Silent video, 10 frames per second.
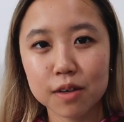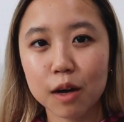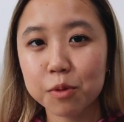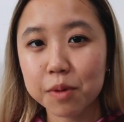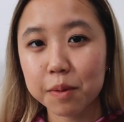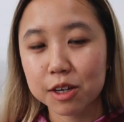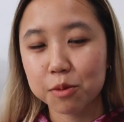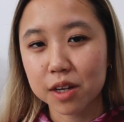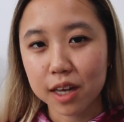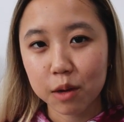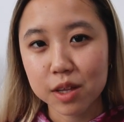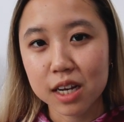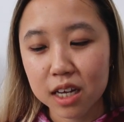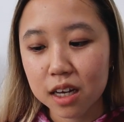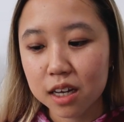I wouldn't be able to communicate with
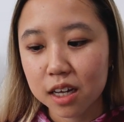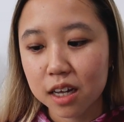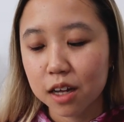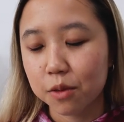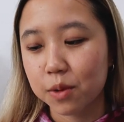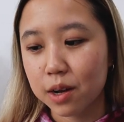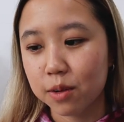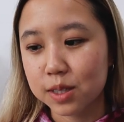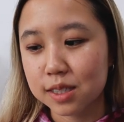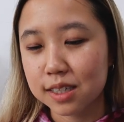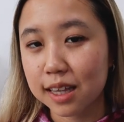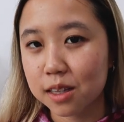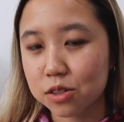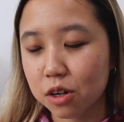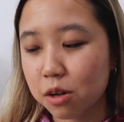Nick when I was at
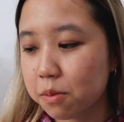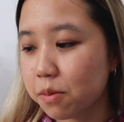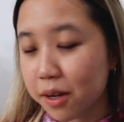the top.